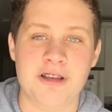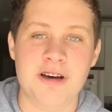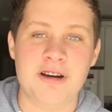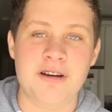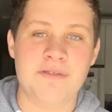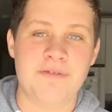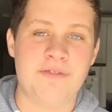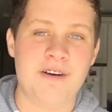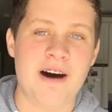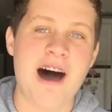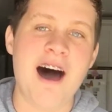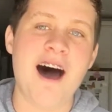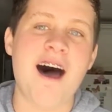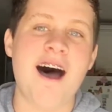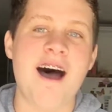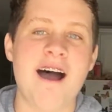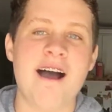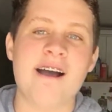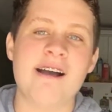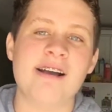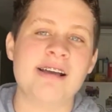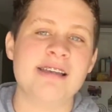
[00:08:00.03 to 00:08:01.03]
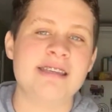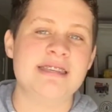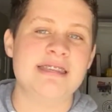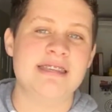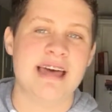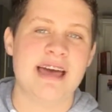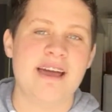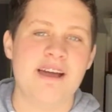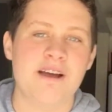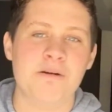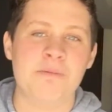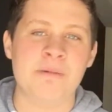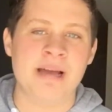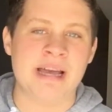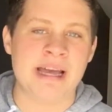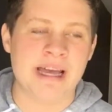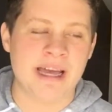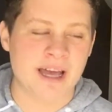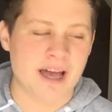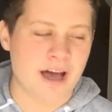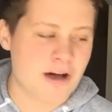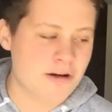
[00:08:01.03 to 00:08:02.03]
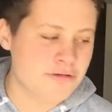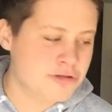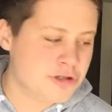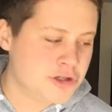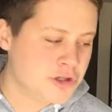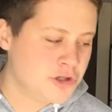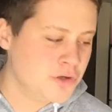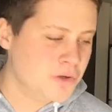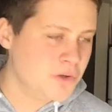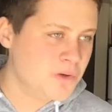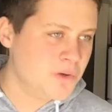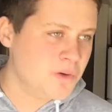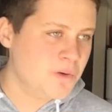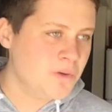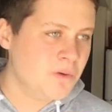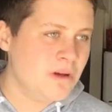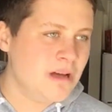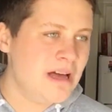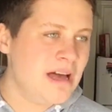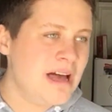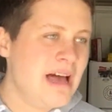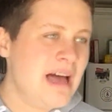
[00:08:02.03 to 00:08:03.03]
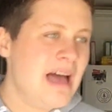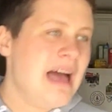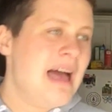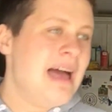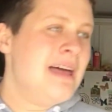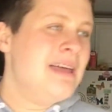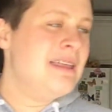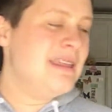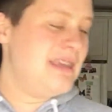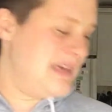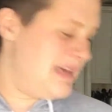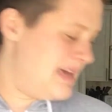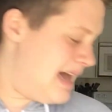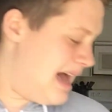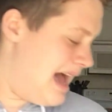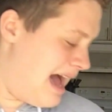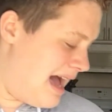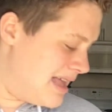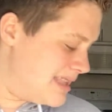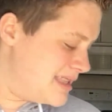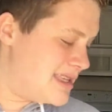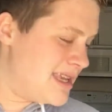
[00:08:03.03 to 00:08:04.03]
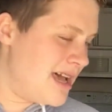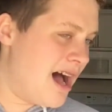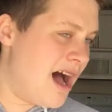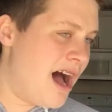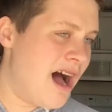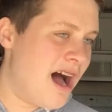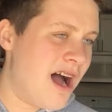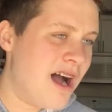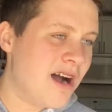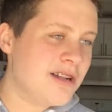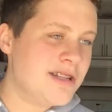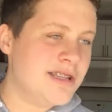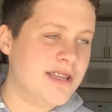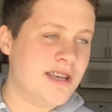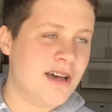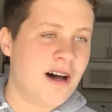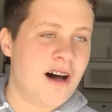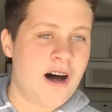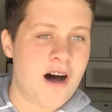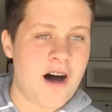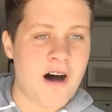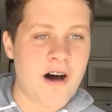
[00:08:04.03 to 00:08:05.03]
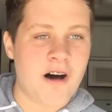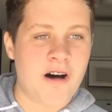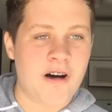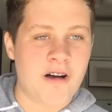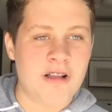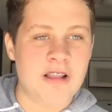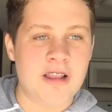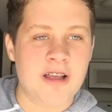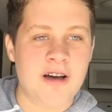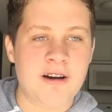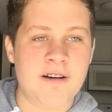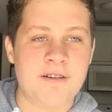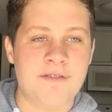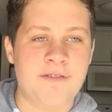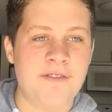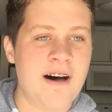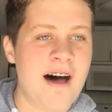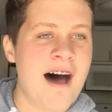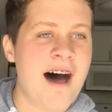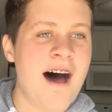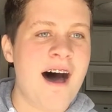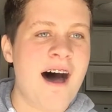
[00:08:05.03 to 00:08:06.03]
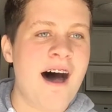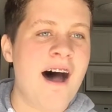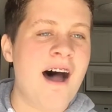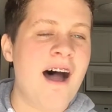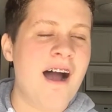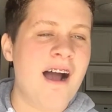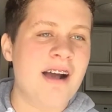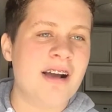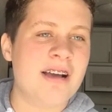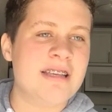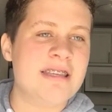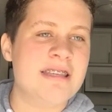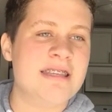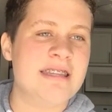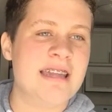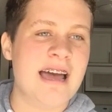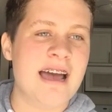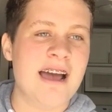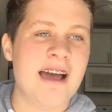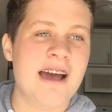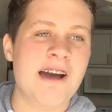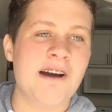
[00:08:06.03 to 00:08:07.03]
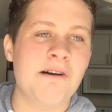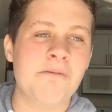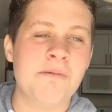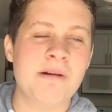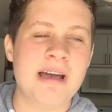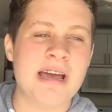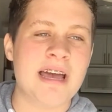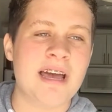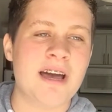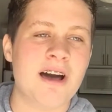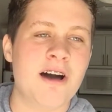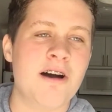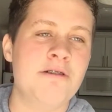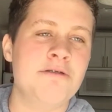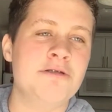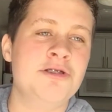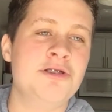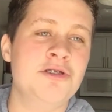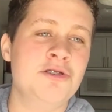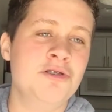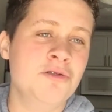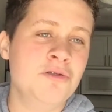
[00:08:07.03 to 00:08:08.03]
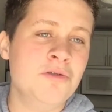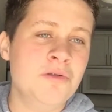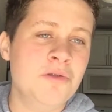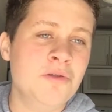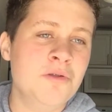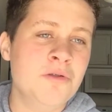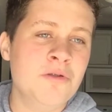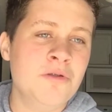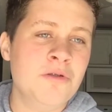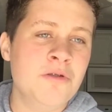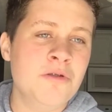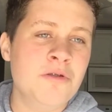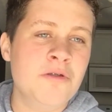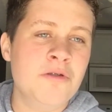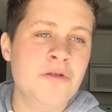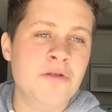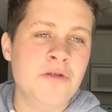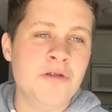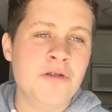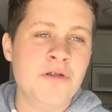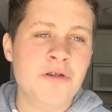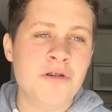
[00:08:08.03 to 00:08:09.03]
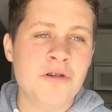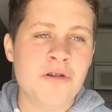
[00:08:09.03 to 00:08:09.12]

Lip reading: look far, cause they're wingo too. The odds are don't look far, cause they're wingo too.